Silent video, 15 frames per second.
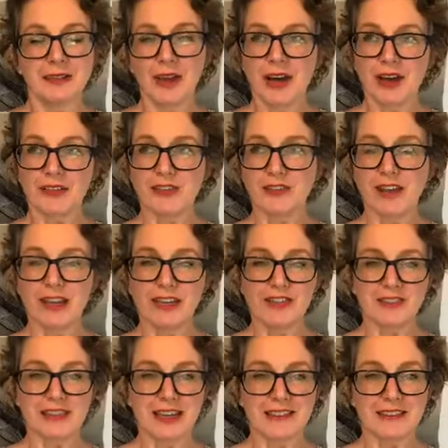our
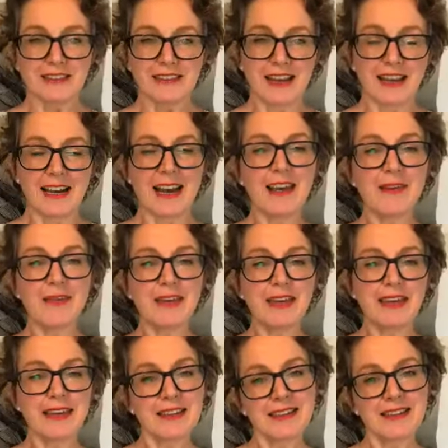strange day-to-day
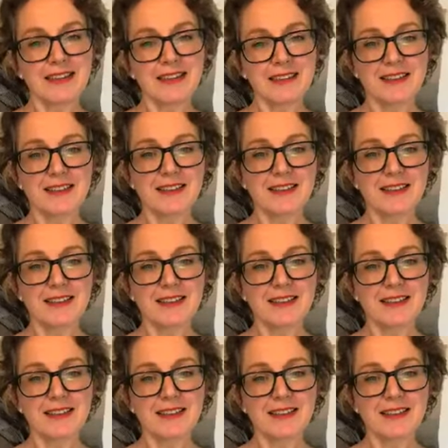living.